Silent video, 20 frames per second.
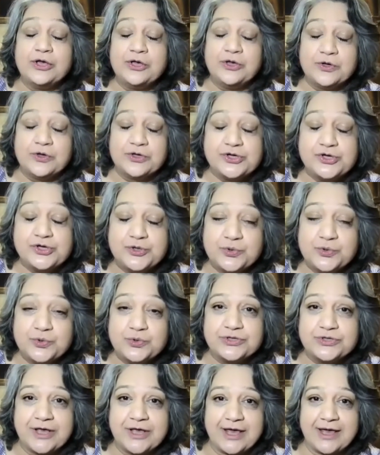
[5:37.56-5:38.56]
you're
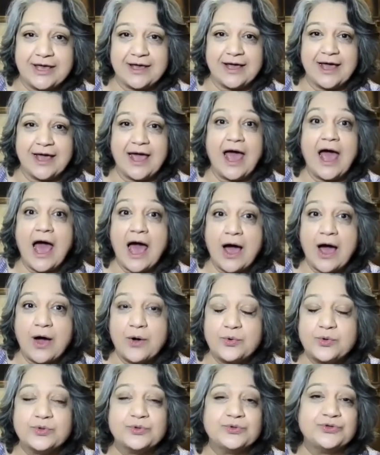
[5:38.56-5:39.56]
choosing
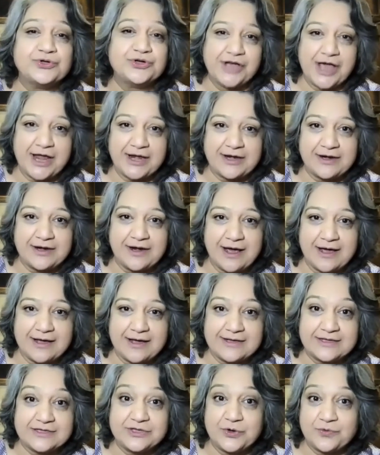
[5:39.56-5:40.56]
how to
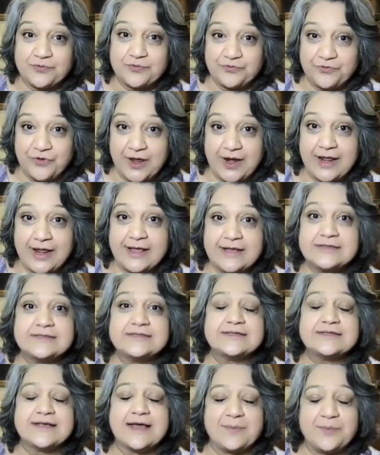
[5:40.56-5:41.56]
channelize your
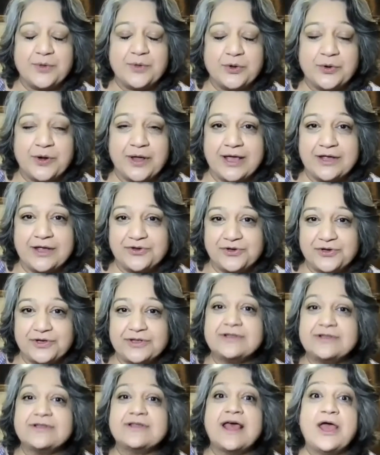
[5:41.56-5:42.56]
feelings,
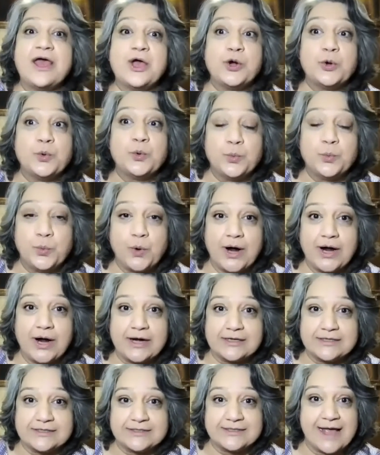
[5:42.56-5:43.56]
communication,
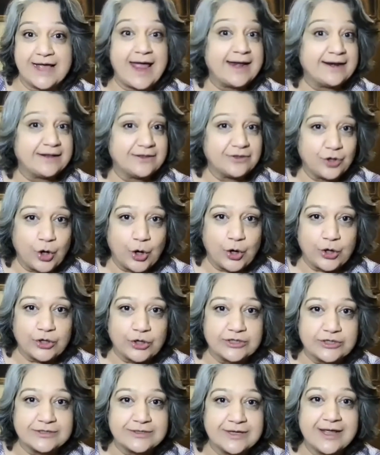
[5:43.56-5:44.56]
words, and
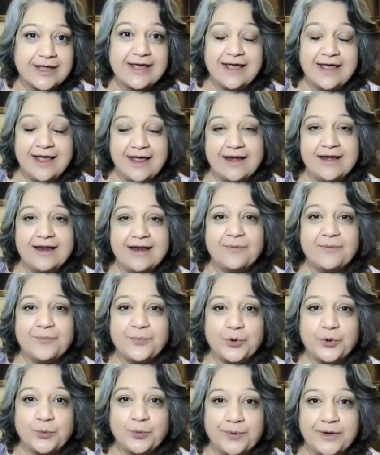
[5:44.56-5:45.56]
thoughts in an
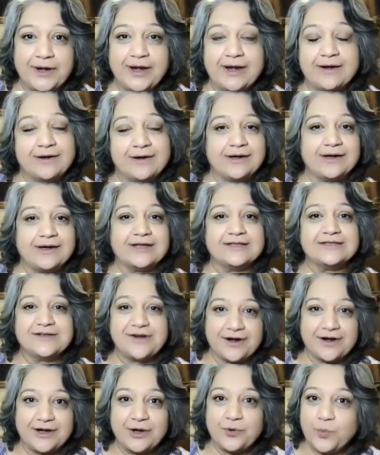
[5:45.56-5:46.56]
appropriate and
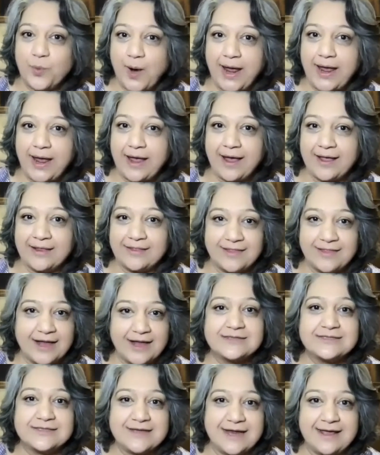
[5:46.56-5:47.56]
constructive way. And
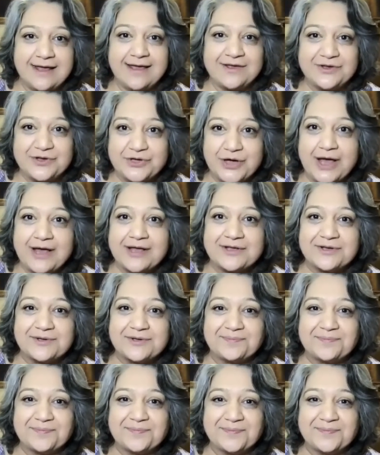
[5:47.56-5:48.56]
that's taking charge.